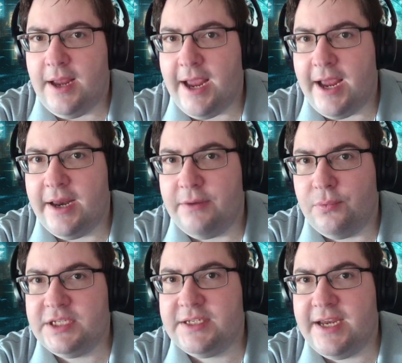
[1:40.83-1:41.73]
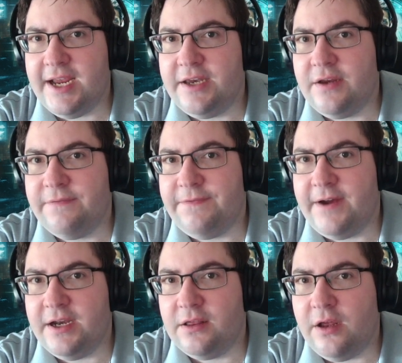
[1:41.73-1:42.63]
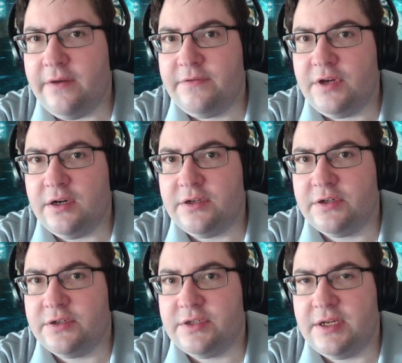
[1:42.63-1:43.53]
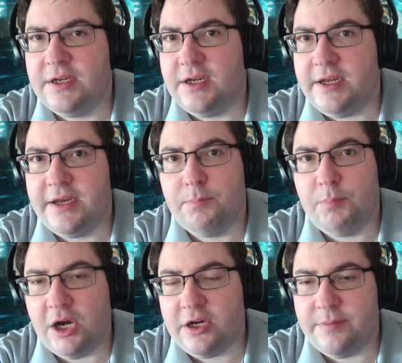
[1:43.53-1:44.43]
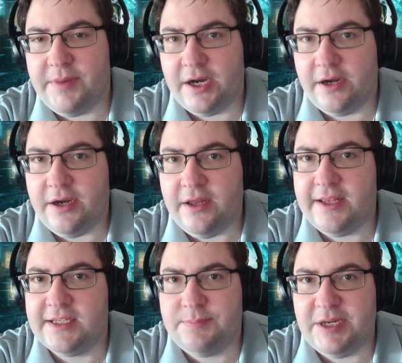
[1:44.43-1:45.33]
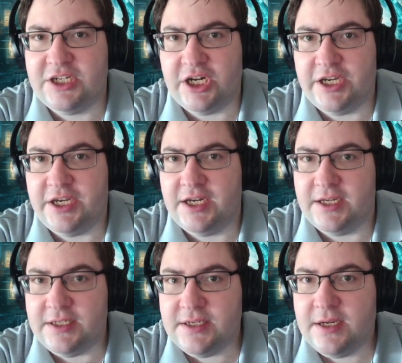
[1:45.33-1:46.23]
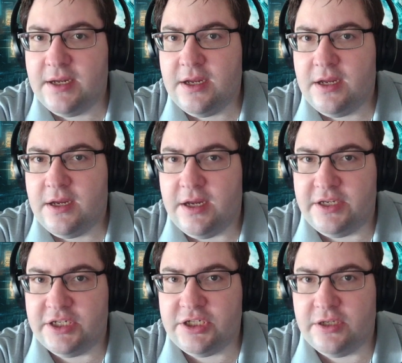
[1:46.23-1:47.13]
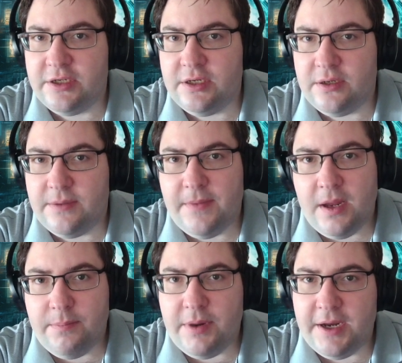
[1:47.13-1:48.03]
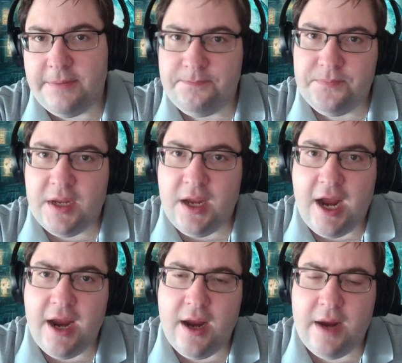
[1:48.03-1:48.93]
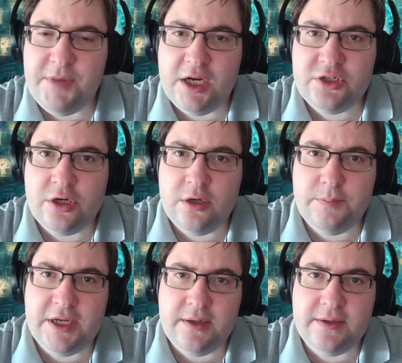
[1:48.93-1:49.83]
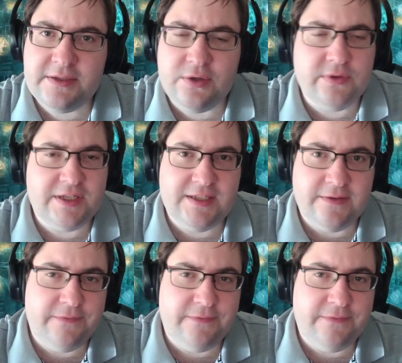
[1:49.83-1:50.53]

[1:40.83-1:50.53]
And once again, you can find a lot of doctors in the Markham area that speak Chinese. Additionally, but I'm not sure about. So this